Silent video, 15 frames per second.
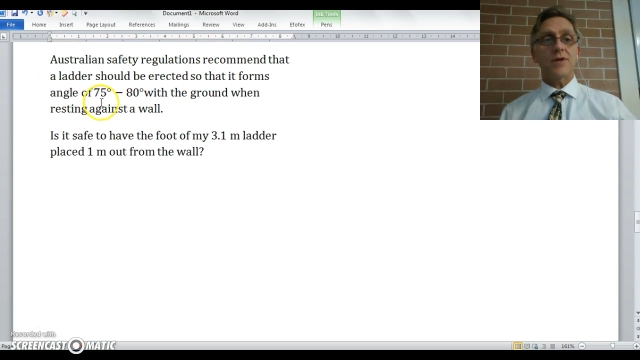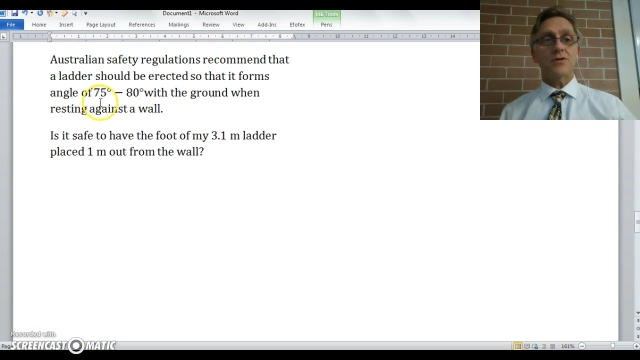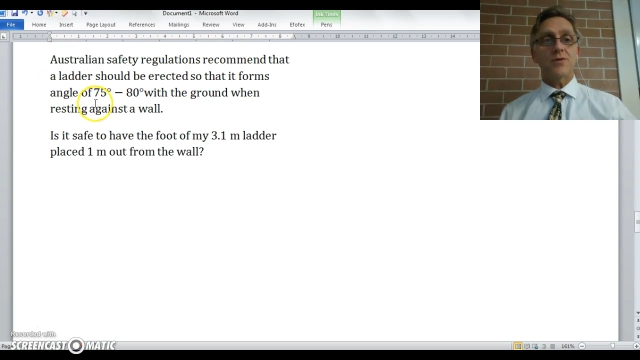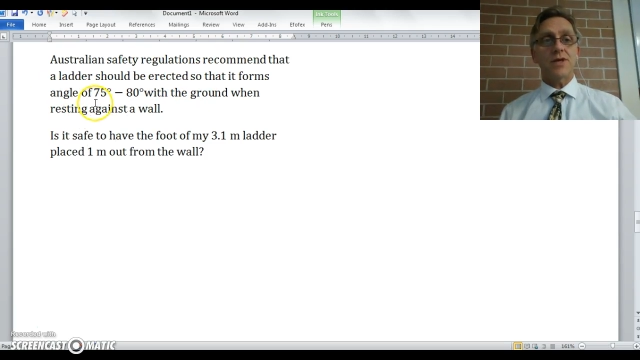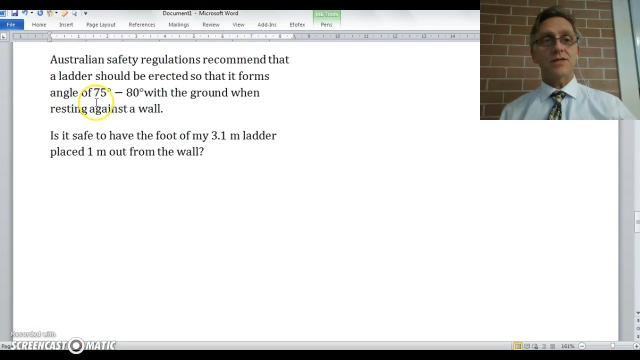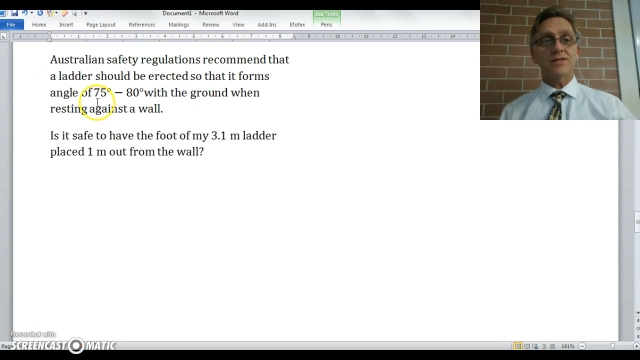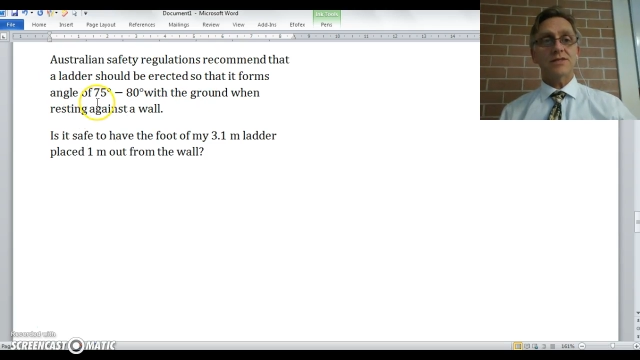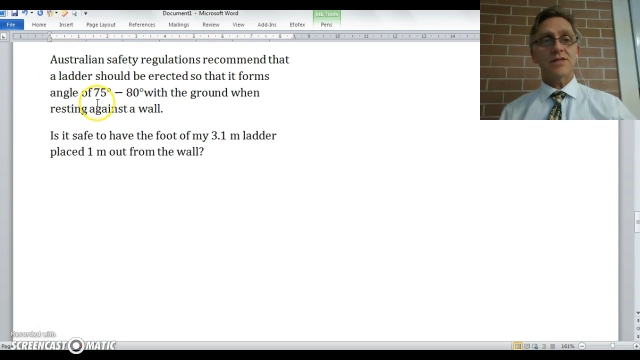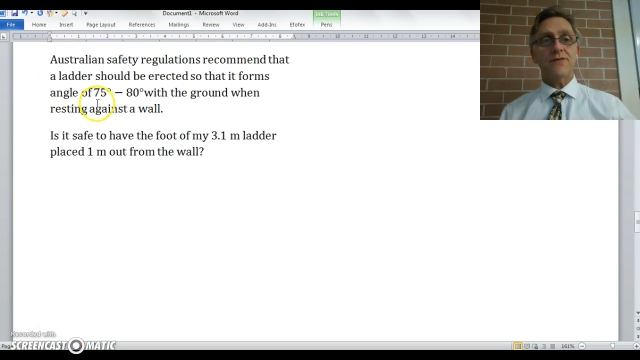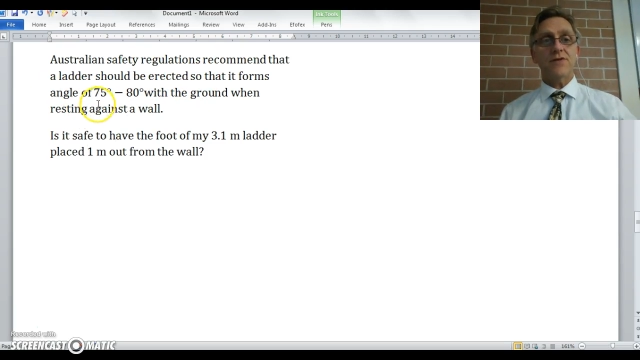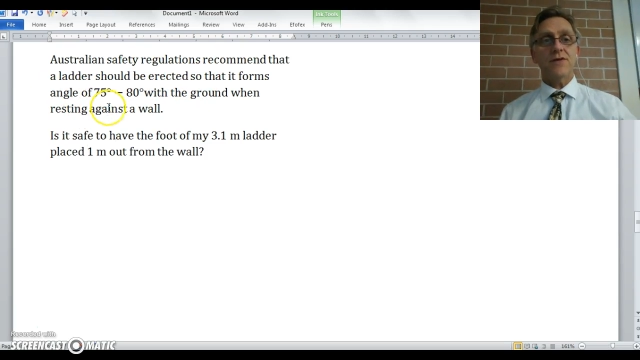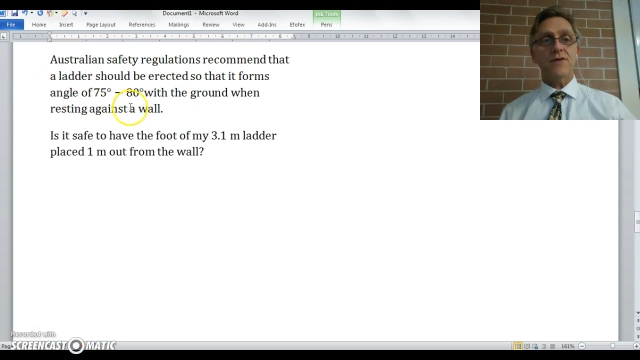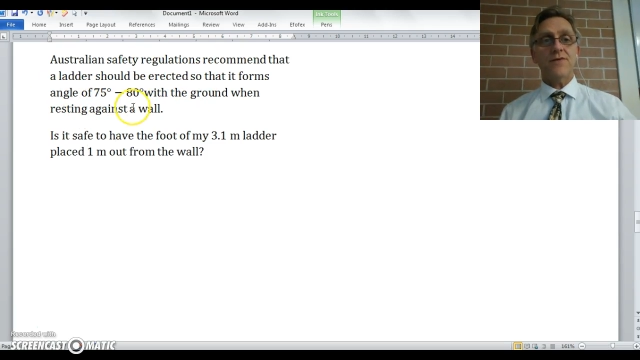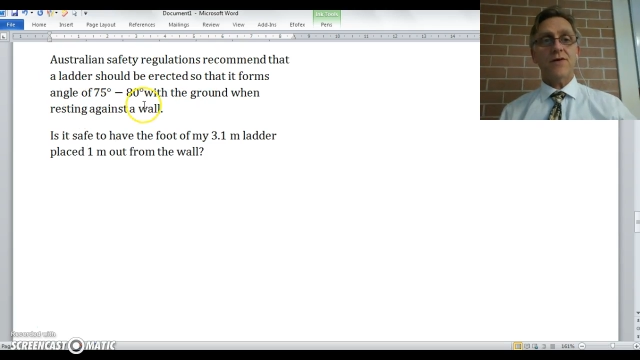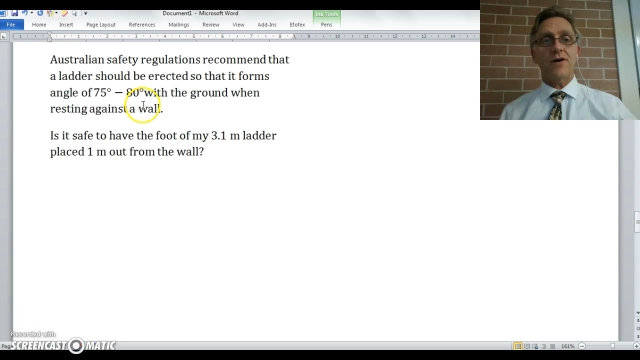between
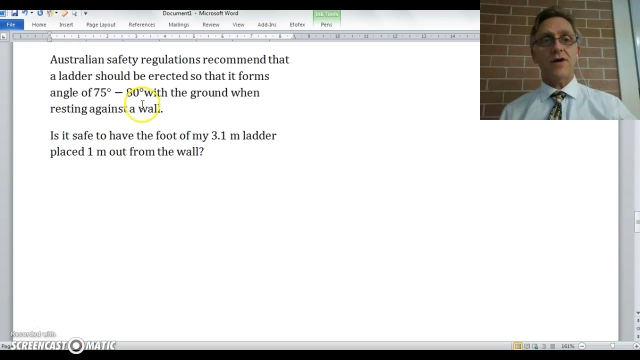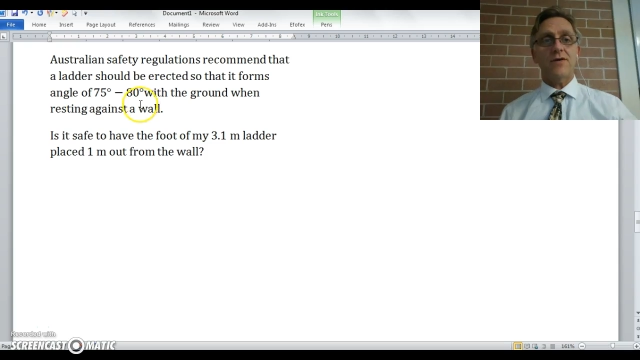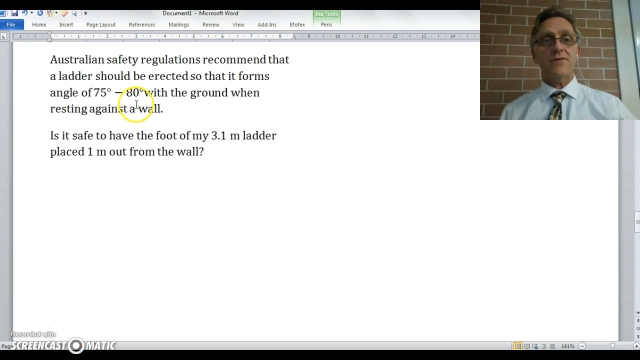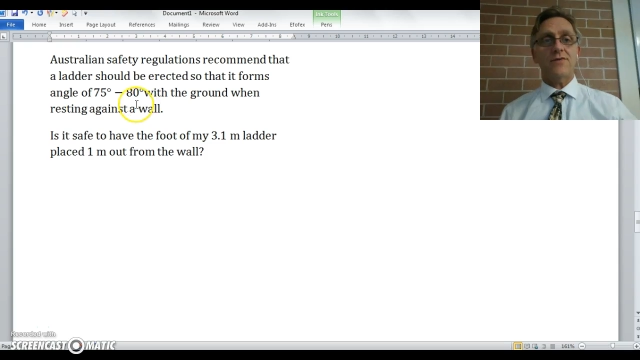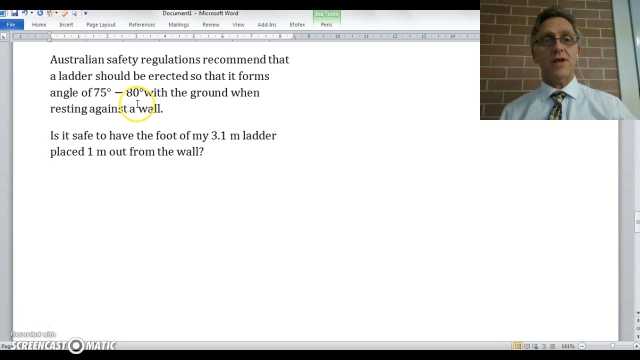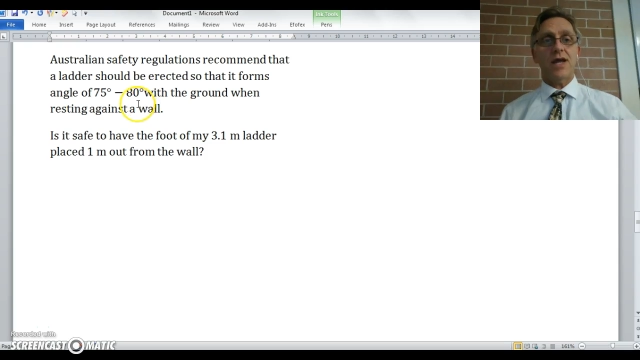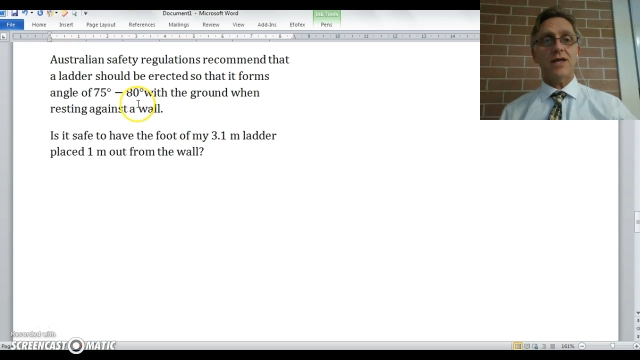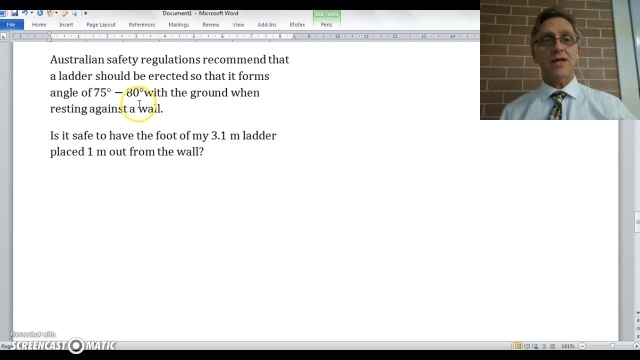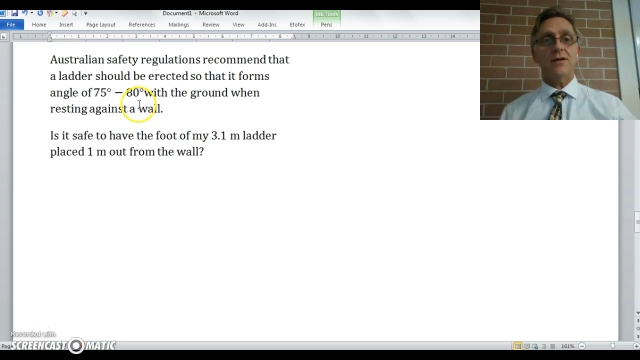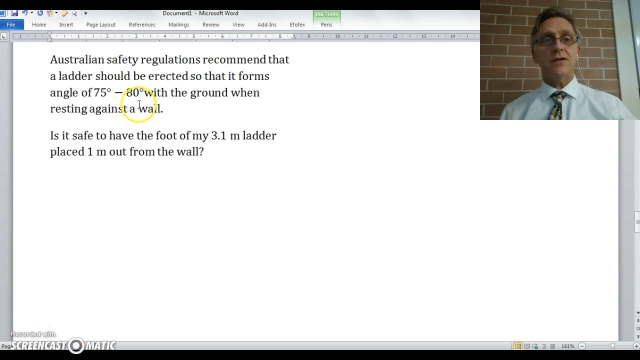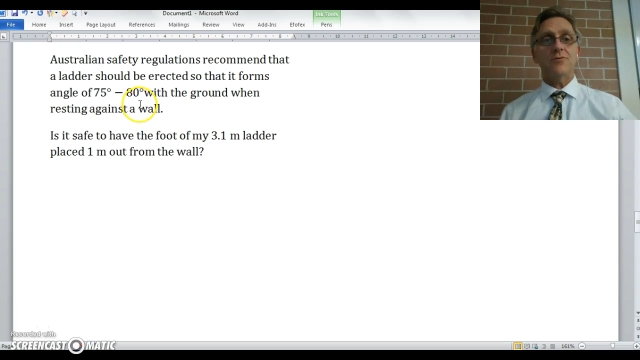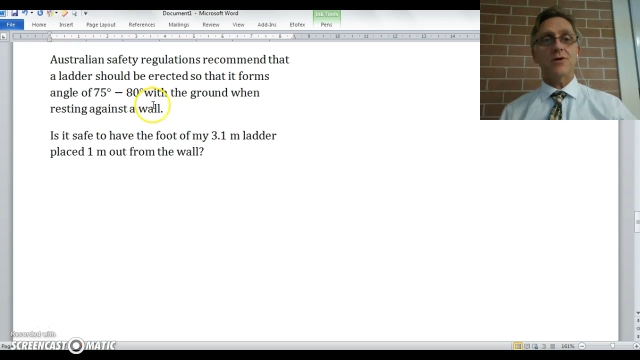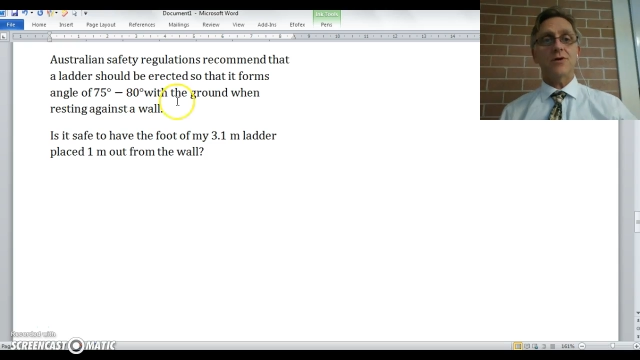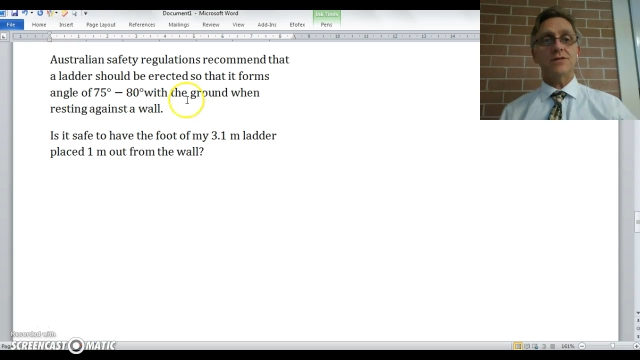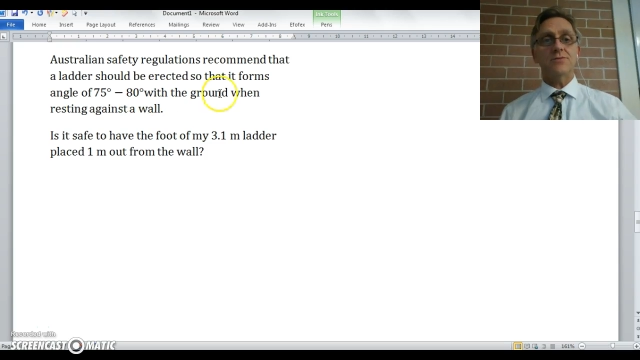75 and 80
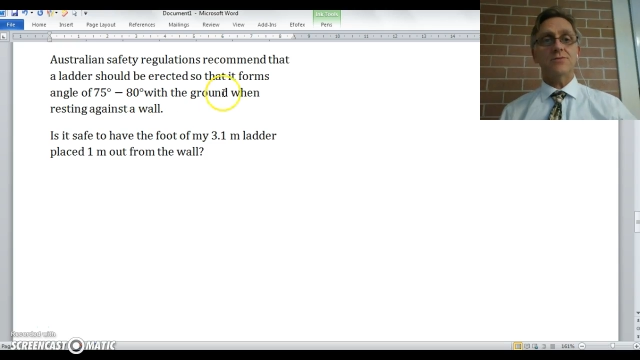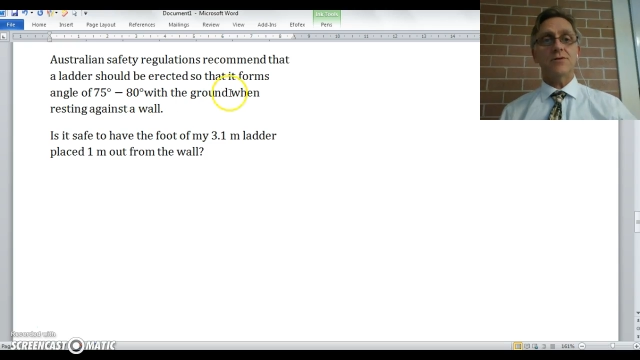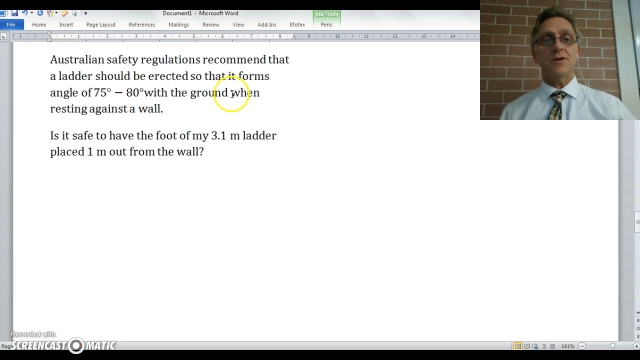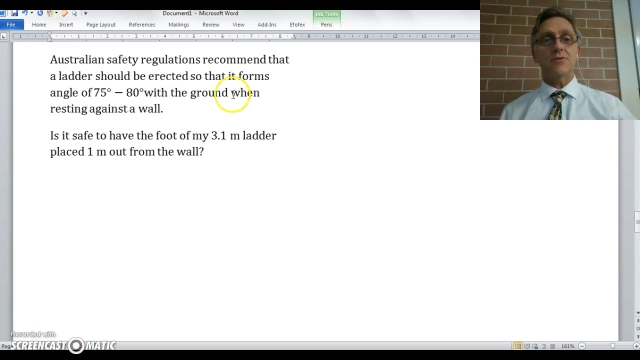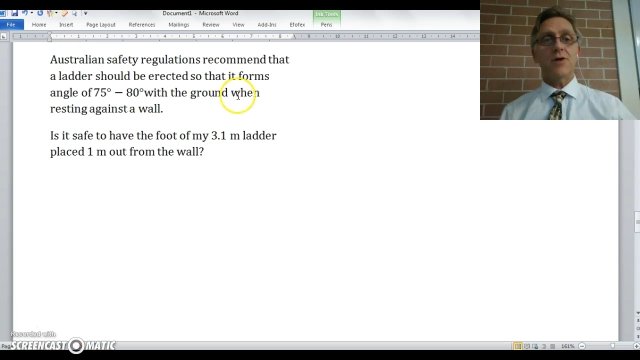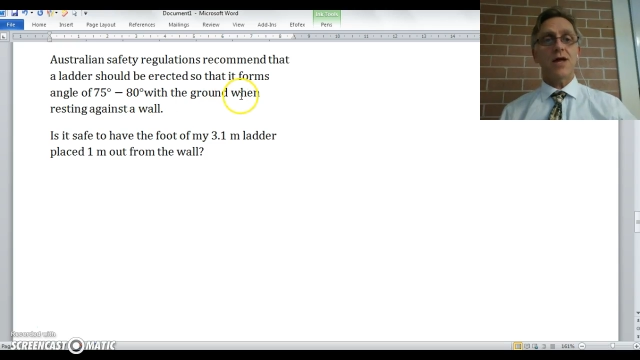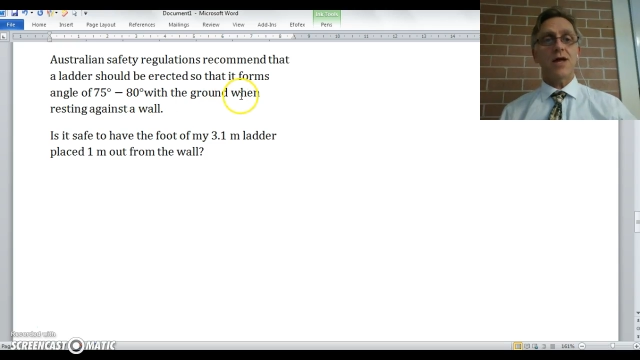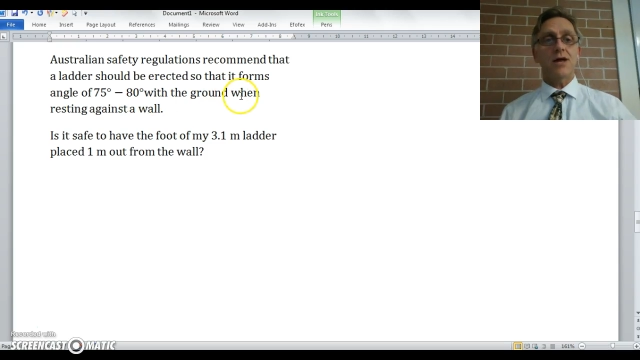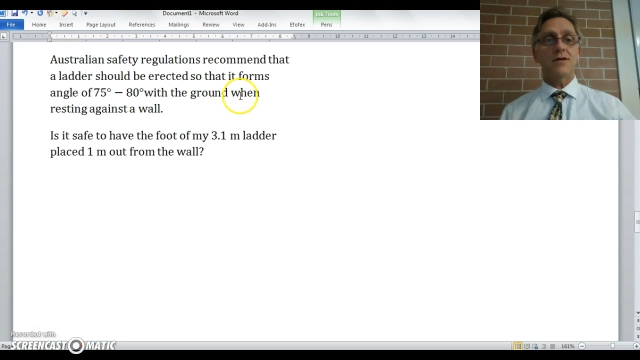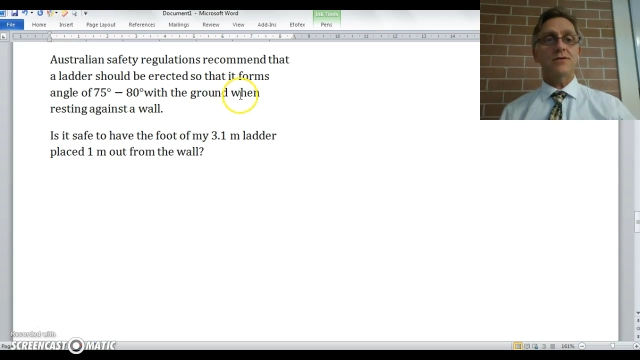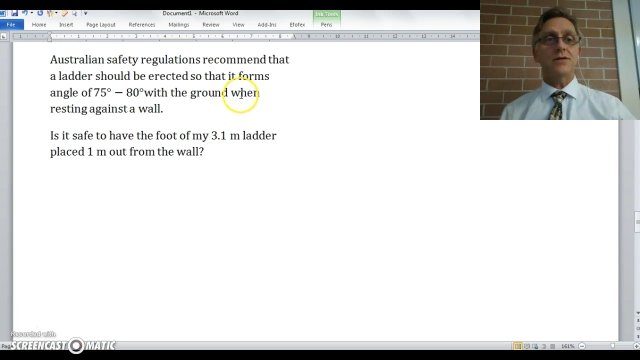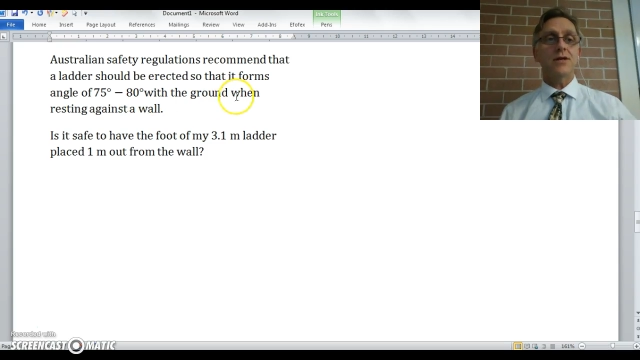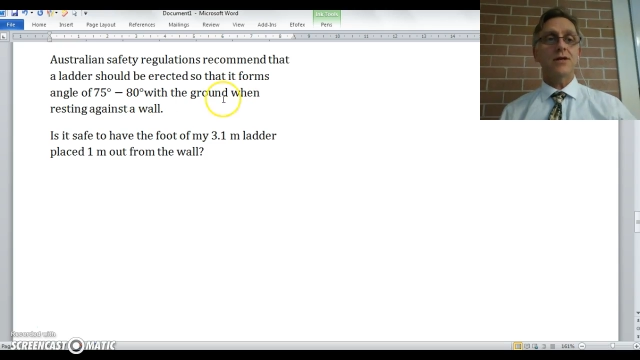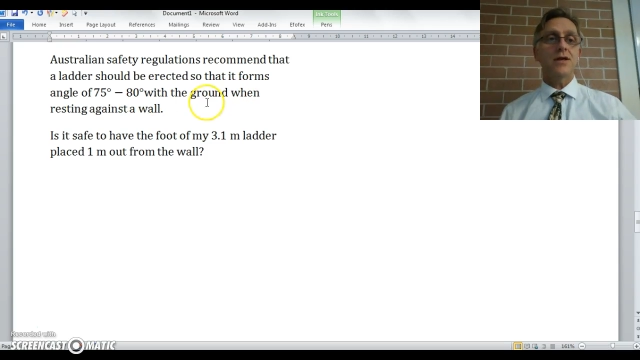degrees with the ground